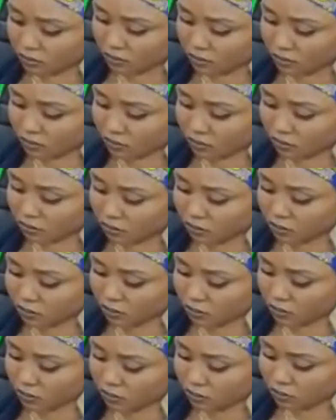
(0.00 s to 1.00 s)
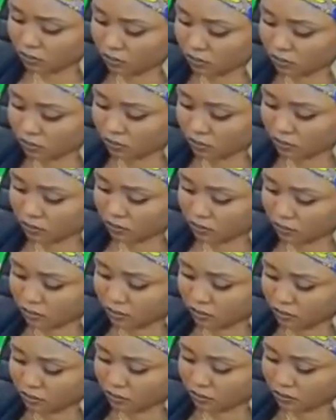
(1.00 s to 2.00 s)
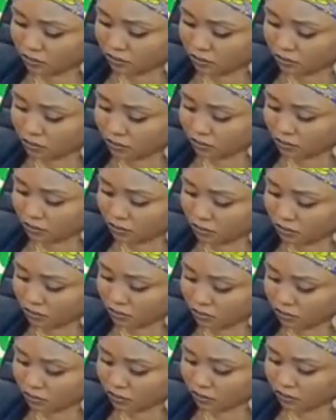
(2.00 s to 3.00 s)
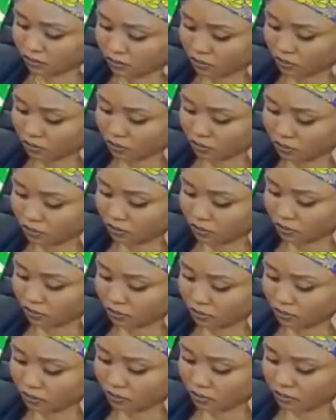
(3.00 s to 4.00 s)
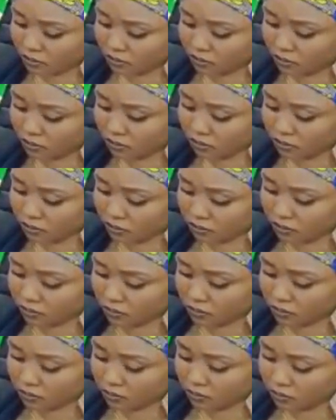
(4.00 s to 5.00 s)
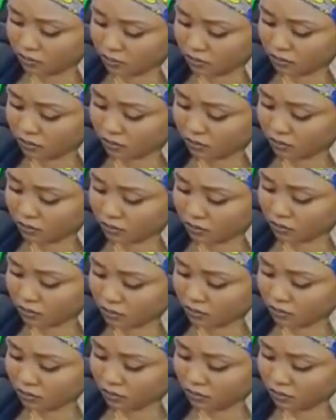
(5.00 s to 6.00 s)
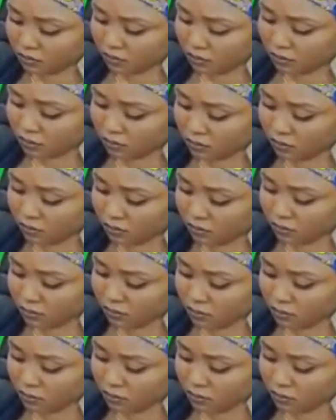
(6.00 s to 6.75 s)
[no speech]